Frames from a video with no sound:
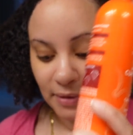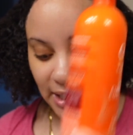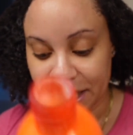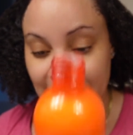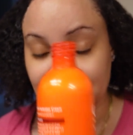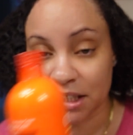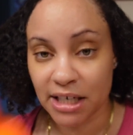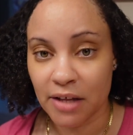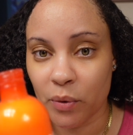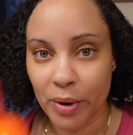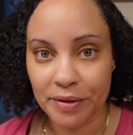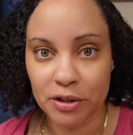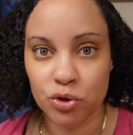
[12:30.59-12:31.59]
That's another
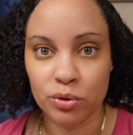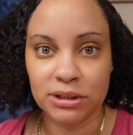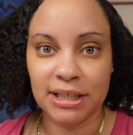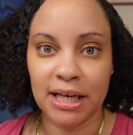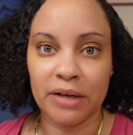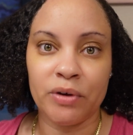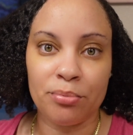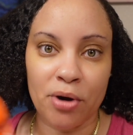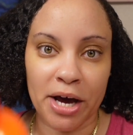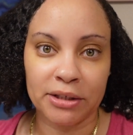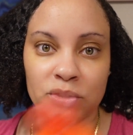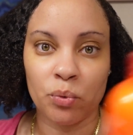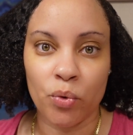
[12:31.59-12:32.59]
way that you can tell if your
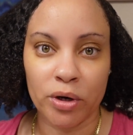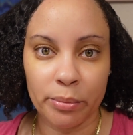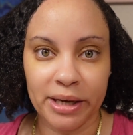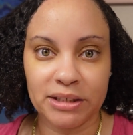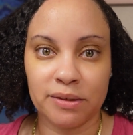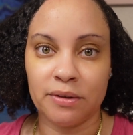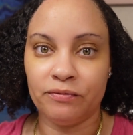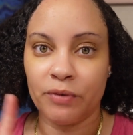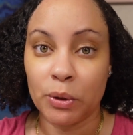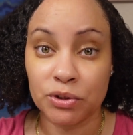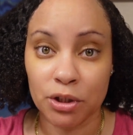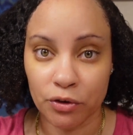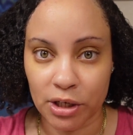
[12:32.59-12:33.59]
products are water-based. If the
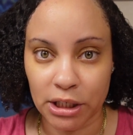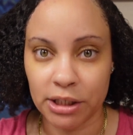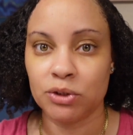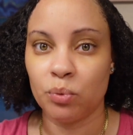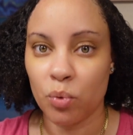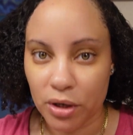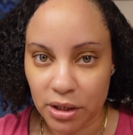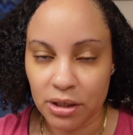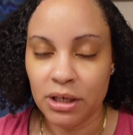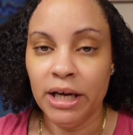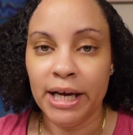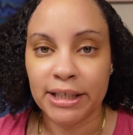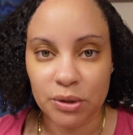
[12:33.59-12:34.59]
first ingredient is water,
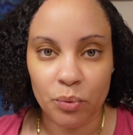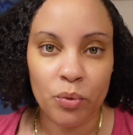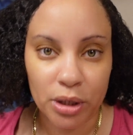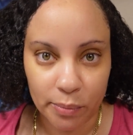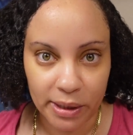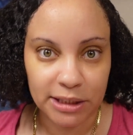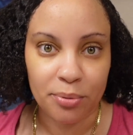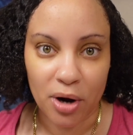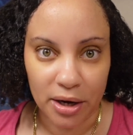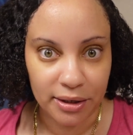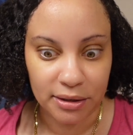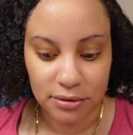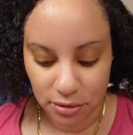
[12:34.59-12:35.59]
it's a water-based
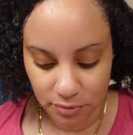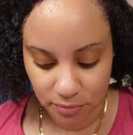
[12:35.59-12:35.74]
product.